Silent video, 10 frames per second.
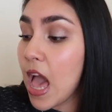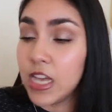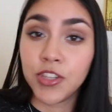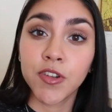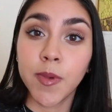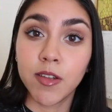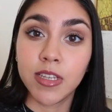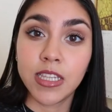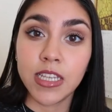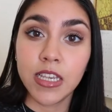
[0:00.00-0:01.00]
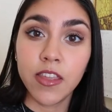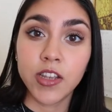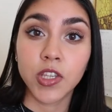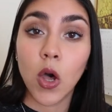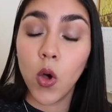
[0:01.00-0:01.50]
as you're about to see,
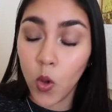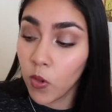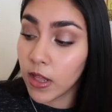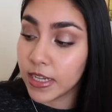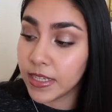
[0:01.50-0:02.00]
there's a whole lot of